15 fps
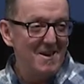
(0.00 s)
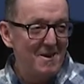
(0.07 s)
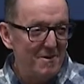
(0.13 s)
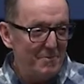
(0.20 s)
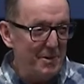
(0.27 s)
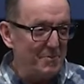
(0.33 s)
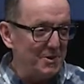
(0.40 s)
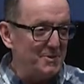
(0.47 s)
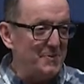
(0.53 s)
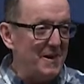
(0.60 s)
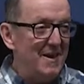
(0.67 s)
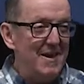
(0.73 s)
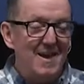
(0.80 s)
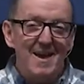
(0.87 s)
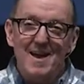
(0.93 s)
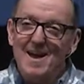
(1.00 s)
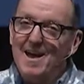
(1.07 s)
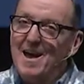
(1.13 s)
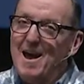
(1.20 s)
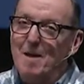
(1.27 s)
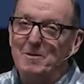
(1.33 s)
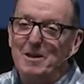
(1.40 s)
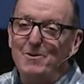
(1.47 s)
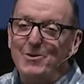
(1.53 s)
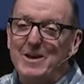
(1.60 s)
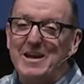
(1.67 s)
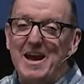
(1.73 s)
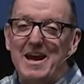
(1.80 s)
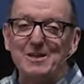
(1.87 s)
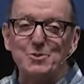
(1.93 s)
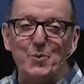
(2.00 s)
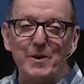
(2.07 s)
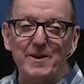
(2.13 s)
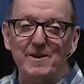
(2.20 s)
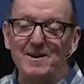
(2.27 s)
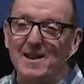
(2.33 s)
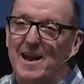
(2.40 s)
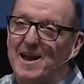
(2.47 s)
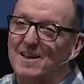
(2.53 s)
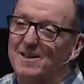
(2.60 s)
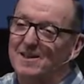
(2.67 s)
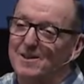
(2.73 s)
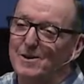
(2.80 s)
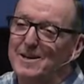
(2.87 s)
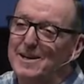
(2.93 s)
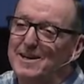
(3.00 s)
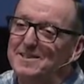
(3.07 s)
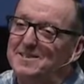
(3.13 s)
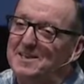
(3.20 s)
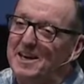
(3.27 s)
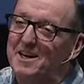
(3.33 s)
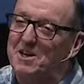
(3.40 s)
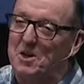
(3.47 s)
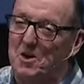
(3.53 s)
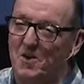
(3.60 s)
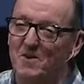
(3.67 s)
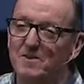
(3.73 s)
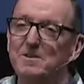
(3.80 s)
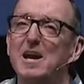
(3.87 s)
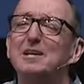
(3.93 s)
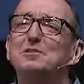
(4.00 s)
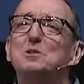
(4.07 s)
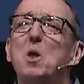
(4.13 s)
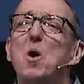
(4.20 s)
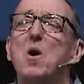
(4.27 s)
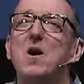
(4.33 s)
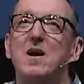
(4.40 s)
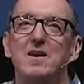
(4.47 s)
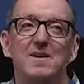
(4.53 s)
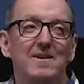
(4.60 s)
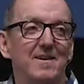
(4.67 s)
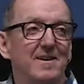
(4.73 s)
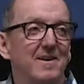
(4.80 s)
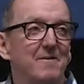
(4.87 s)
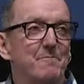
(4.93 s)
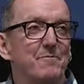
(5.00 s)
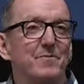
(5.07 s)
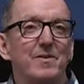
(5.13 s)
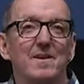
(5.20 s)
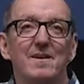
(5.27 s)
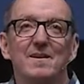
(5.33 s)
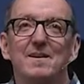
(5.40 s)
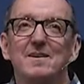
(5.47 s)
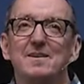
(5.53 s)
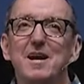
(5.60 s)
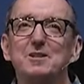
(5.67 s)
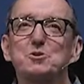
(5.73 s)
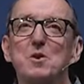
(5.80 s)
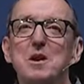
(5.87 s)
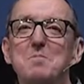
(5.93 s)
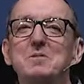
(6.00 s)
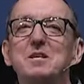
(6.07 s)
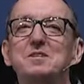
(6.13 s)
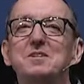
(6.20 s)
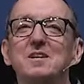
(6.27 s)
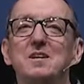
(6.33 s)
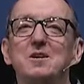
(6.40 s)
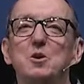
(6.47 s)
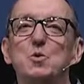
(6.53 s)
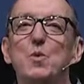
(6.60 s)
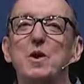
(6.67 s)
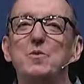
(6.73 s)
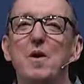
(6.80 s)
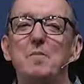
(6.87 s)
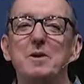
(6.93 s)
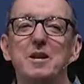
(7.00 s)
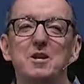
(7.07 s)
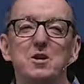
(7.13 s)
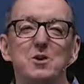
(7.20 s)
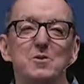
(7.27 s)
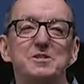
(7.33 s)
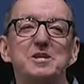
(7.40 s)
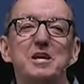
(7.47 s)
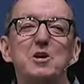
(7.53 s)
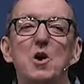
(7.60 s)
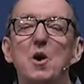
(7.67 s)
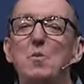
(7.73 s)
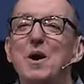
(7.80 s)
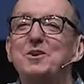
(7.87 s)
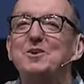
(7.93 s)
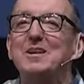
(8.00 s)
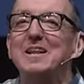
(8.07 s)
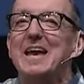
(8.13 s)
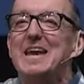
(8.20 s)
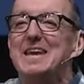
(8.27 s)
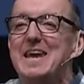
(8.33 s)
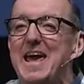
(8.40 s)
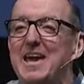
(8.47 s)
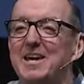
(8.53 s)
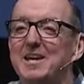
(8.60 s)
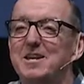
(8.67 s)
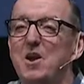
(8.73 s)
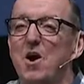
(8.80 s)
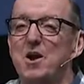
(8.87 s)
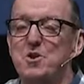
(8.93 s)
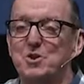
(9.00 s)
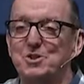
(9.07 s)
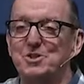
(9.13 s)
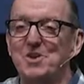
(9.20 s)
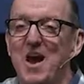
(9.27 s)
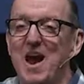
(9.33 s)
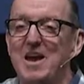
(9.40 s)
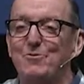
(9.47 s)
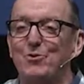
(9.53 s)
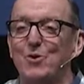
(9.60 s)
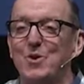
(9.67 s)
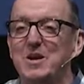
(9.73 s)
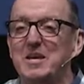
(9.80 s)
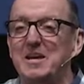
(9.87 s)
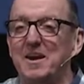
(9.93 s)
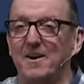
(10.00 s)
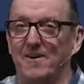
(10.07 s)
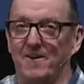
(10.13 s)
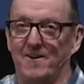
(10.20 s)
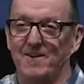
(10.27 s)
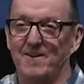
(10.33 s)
People are speaking. I mean, you don't think God's weird? Like, look at Ezekiel. Yes, Lord. Yes, Lord, I'm listening to you. What do you want me to do? Ezekiel, I want you to lay naked on your side for a year